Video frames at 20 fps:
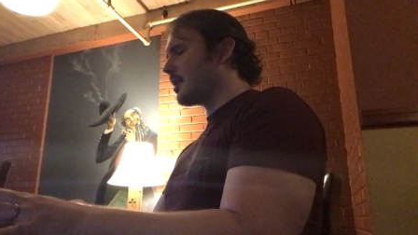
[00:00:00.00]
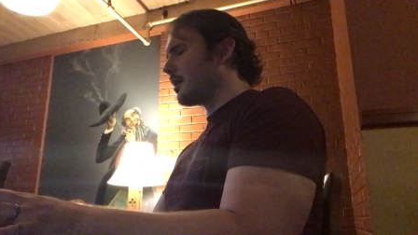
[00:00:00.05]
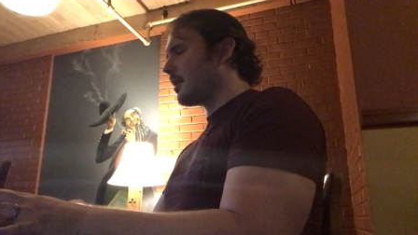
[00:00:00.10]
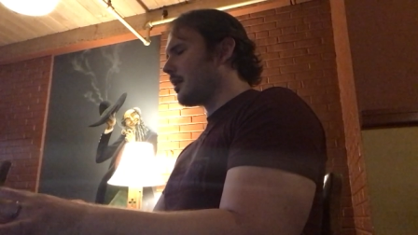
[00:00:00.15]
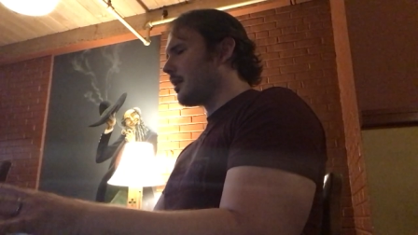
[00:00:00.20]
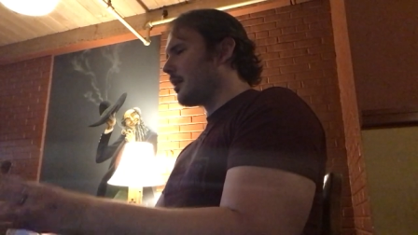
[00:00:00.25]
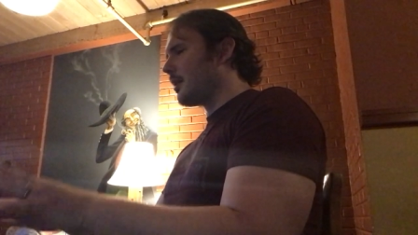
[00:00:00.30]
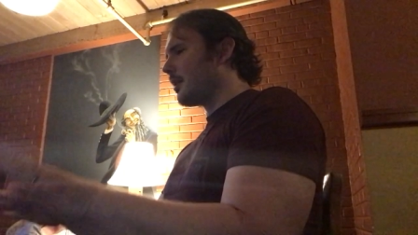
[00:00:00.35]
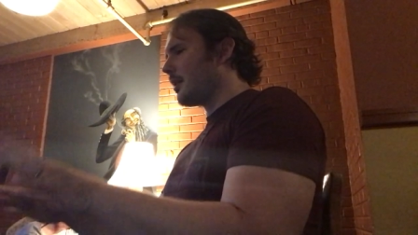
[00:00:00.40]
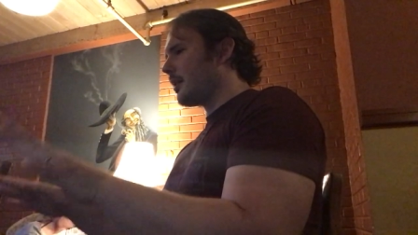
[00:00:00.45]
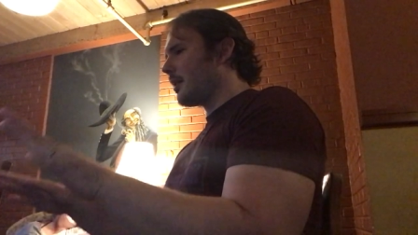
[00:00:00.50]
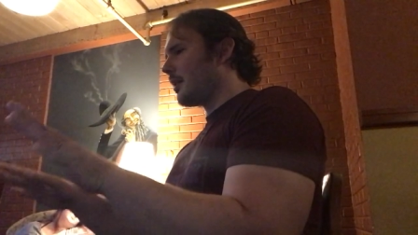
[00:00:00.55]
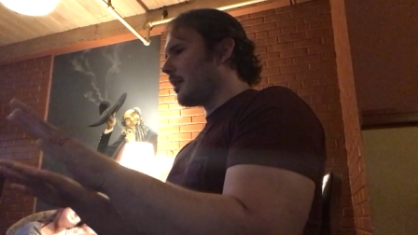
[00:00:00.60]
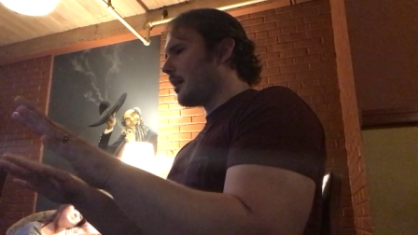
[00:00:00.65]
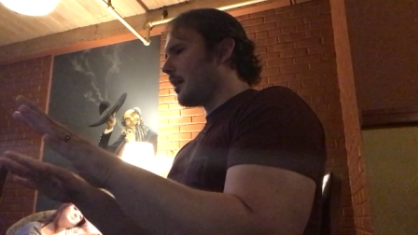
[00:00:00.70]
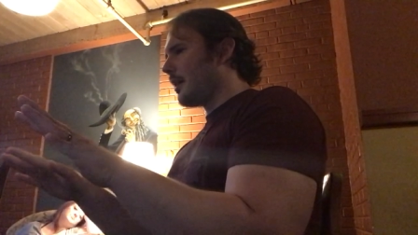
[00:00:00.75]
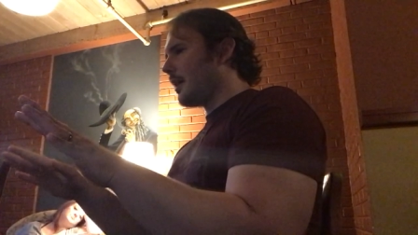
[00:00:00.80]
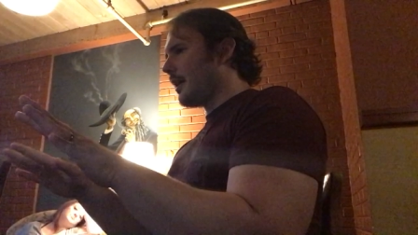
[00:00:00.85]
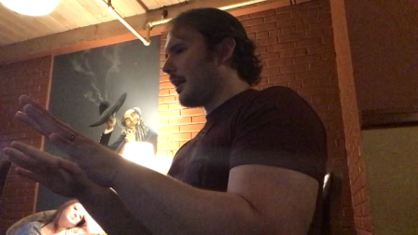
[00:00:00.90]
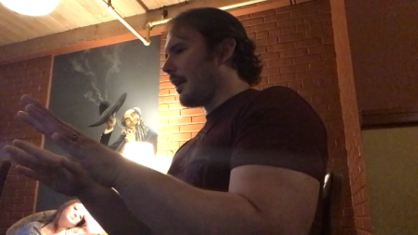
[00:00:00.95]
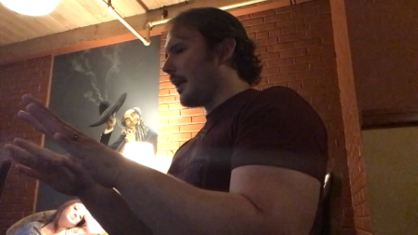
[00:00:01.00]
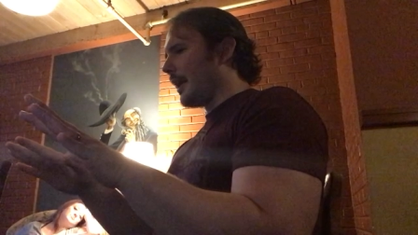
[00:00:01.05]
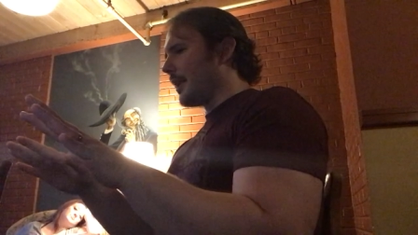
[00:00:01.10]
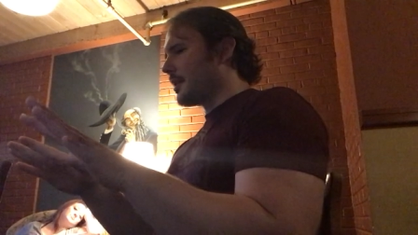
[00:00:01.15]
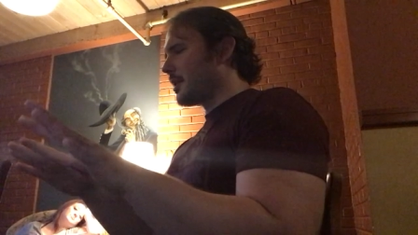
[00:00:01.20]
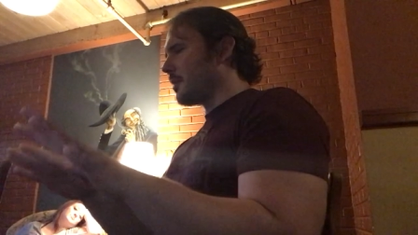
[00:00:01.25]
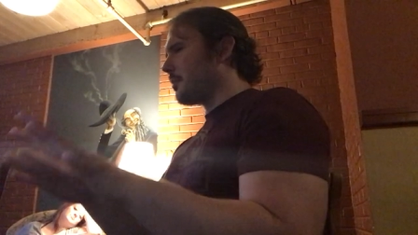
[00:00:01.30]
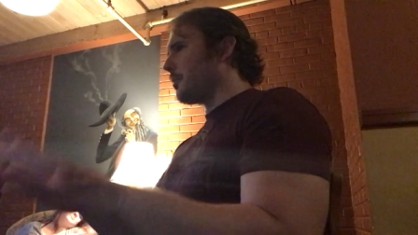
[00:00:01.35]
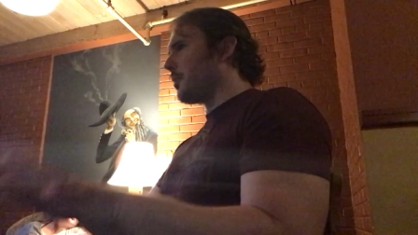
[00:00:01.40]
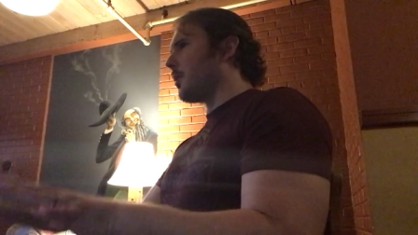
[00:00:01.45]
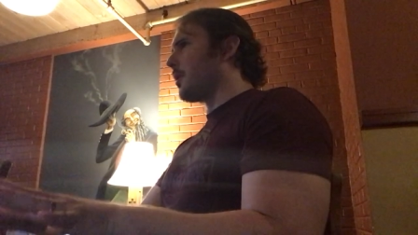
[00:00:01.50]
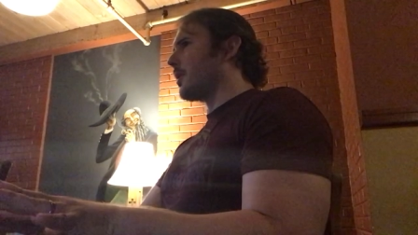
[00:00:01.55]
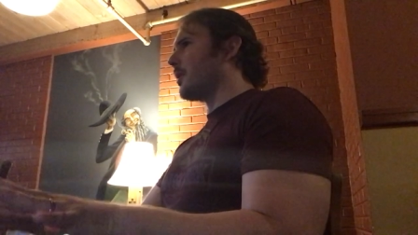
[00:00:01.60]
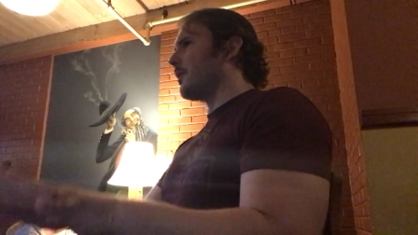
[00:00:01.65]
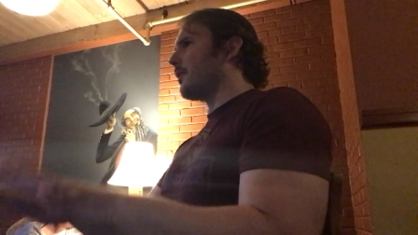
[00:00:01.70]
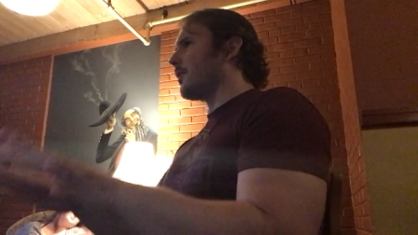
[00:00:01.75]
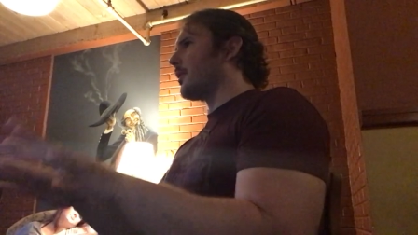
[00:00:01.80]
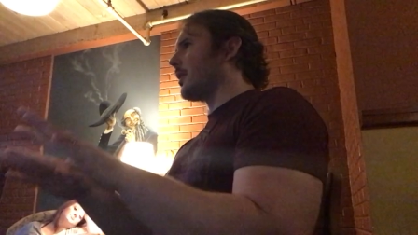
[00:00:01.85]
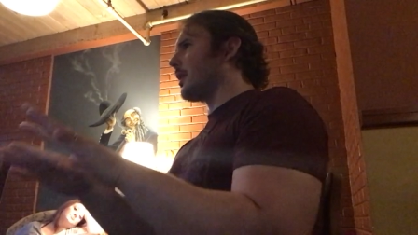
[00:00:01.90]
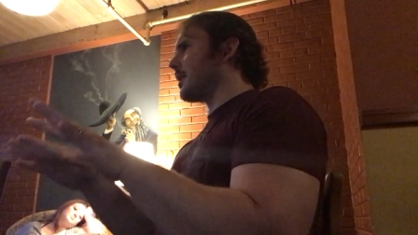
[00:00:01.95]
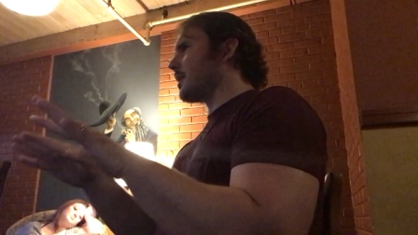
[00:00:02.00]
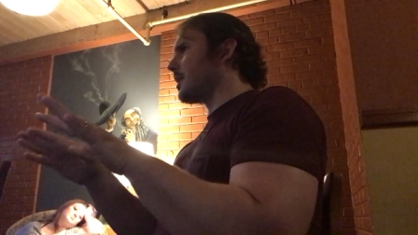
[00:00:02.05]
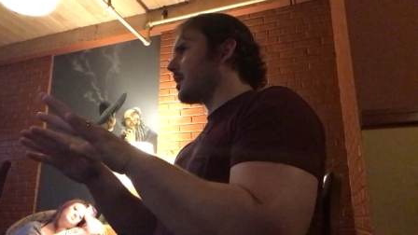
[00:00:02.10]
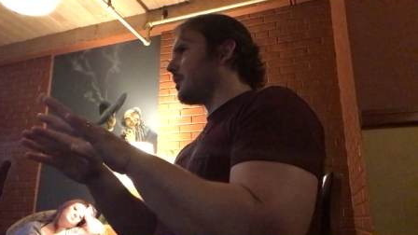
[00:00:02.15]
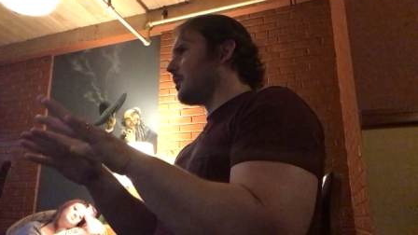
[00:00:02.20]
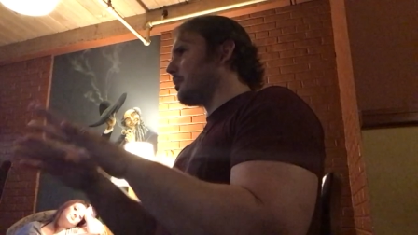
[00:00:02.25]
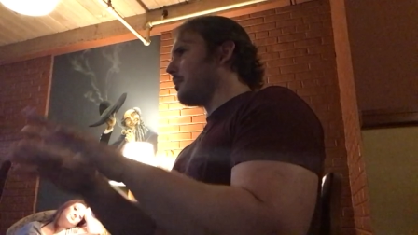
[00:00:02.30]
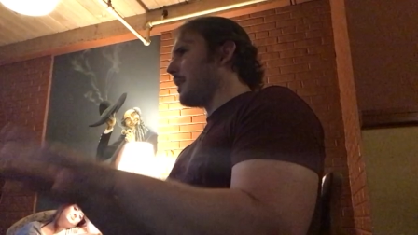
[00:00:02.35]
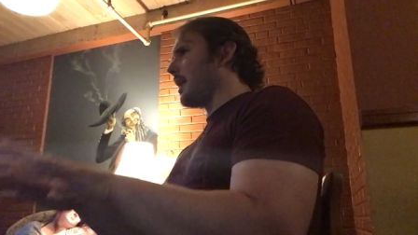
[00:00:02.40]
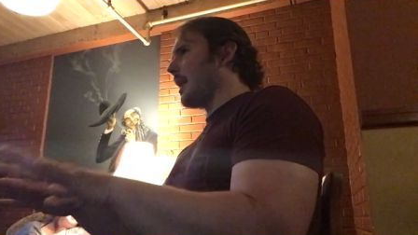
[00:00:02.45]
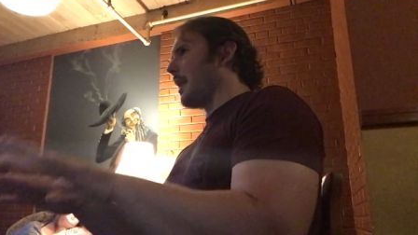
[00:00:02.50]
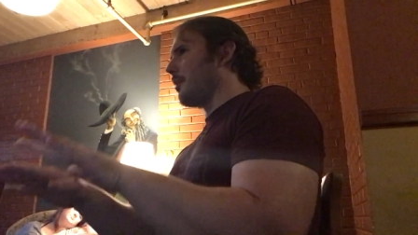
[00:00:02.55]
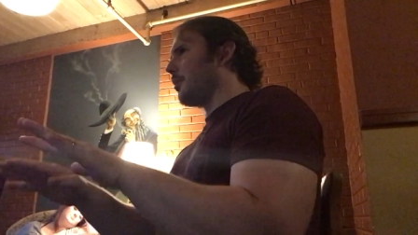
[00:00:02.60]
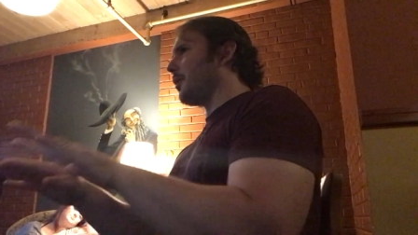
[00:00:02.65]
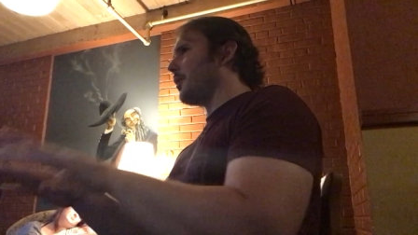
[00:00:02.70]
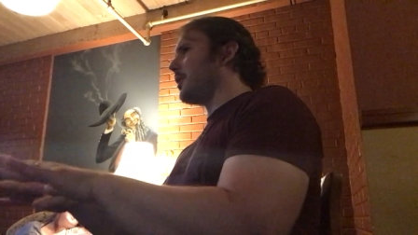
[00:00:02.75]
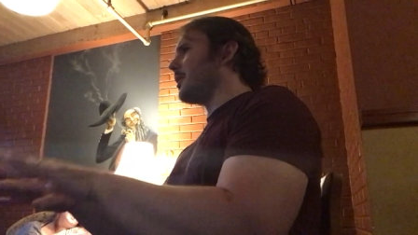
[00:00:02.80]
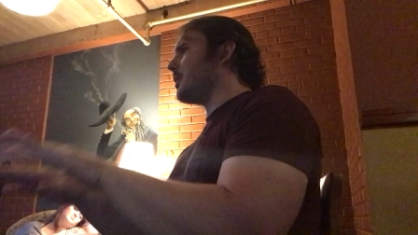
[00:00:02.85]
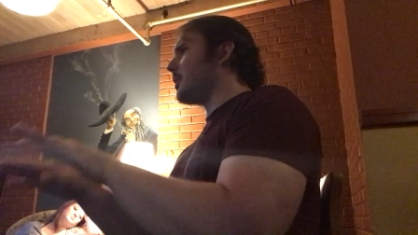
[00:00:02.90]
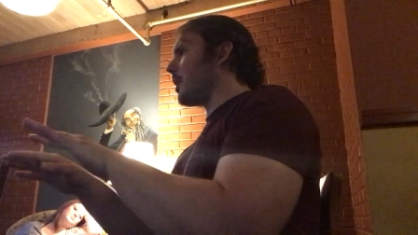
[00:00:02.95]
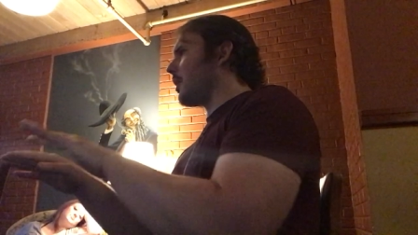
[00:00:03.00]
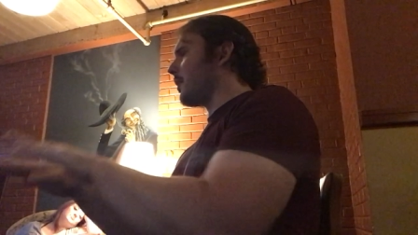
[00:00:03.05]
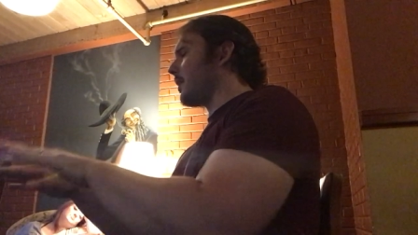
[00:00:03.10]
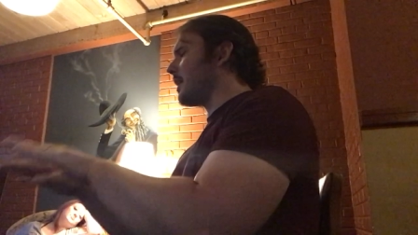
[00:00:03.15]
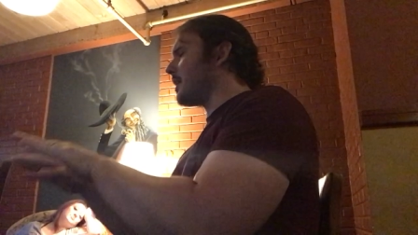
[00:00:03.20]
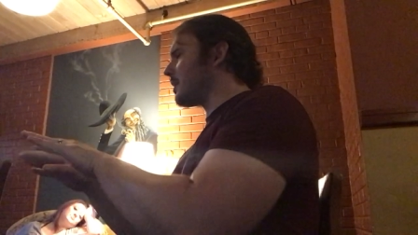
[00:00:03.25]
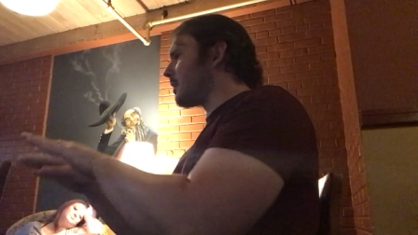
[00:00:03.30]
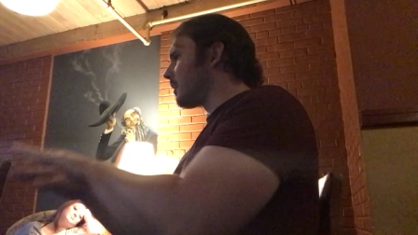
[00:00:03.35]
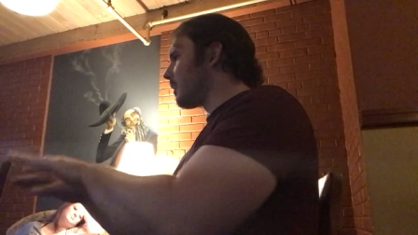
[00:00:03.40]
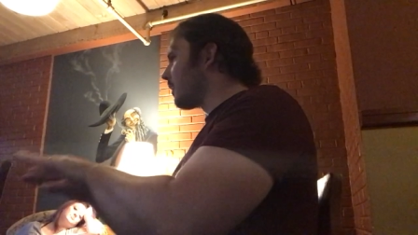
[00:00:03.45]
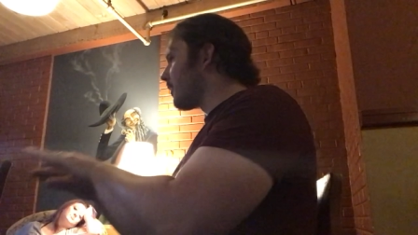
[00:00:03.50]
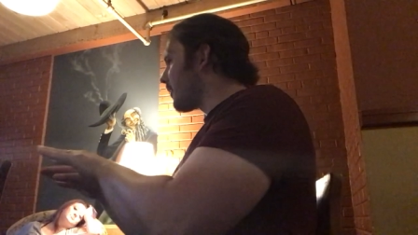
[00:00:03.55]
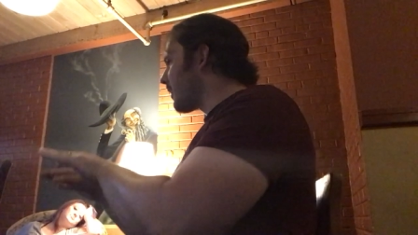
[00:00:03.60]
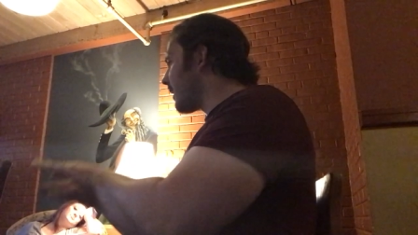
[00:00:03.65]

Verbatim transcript: Mm-hmm. and it's important for us to be able to know these little